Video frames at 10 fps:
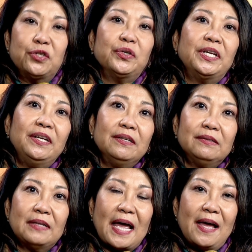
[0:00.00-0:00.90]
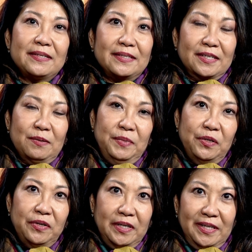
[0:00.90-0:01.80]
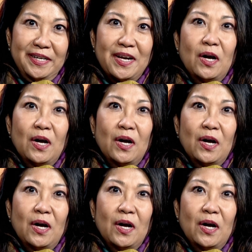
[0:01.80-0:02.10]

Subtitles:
to heal as a community,